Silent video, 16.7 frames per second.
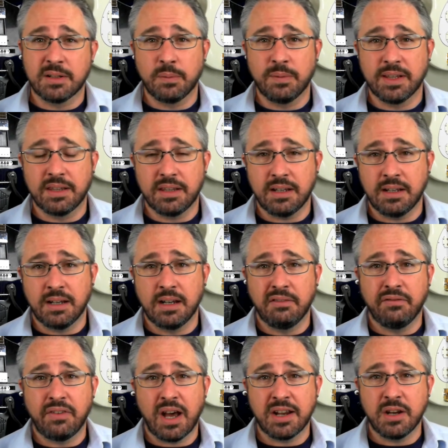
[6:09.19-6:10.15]
with
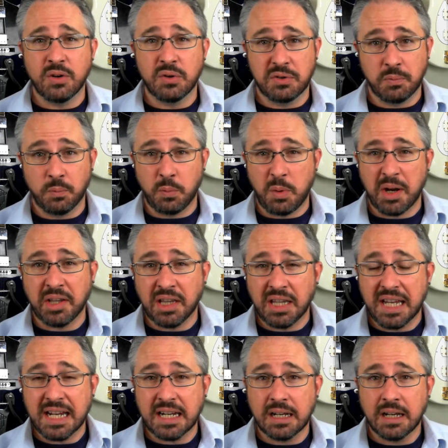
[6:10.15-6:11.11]
Vaddio's One
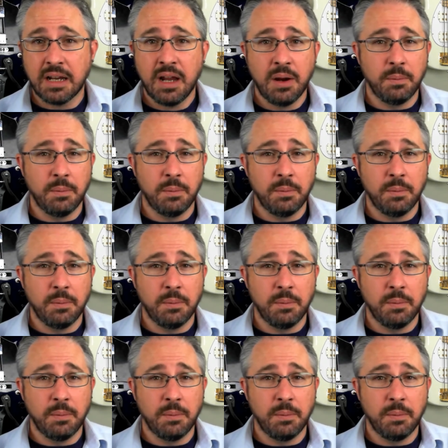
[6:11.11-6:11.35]
Link,